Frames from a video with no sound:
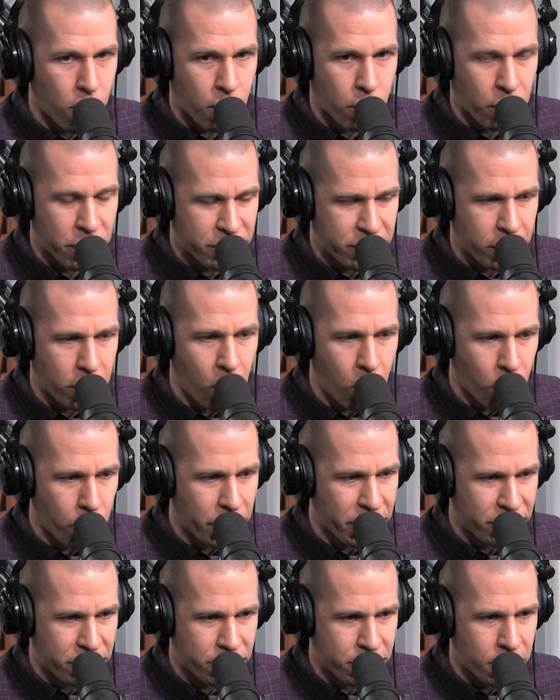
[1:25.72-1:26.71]
or was it
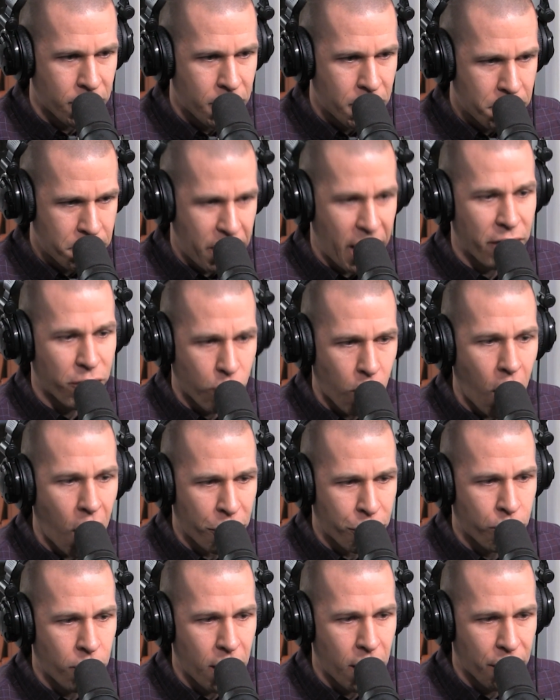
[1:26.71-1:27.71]
always Ben
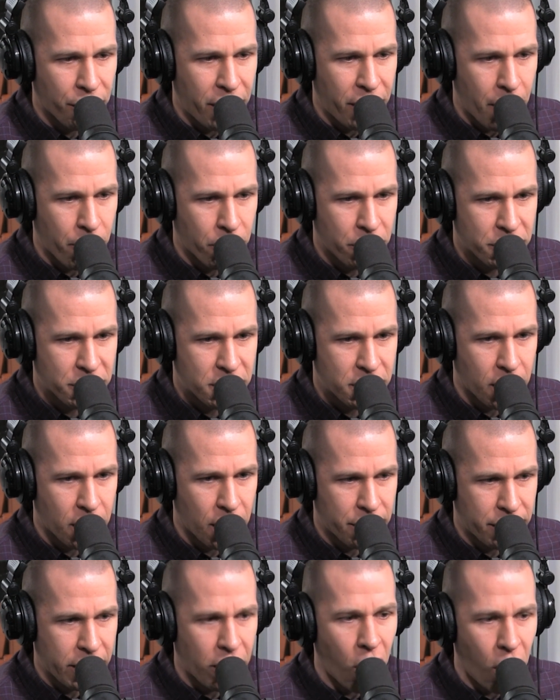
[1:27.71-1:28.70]
Rothwell that was
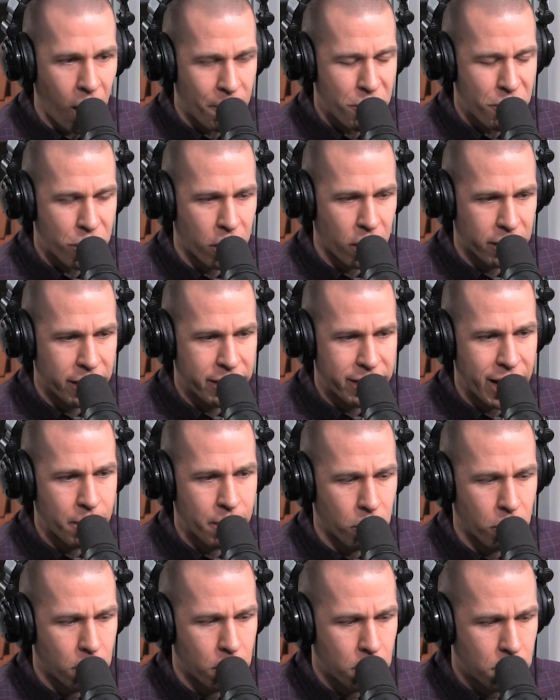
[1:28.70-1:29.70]
uh, the option on the
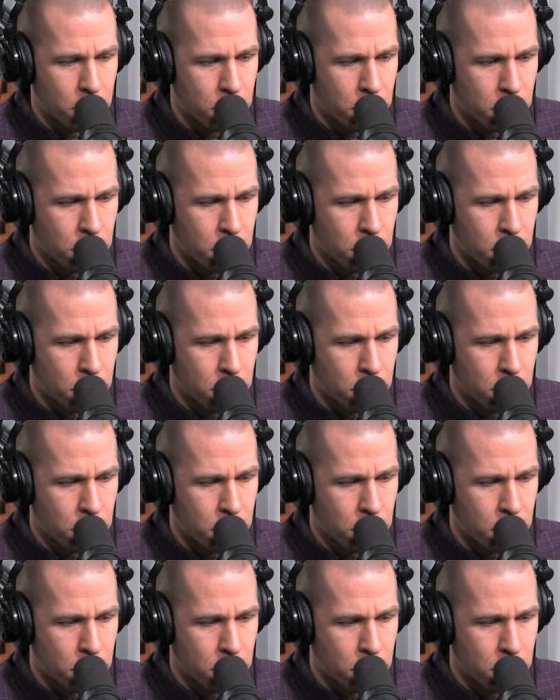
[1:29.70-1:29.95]
table?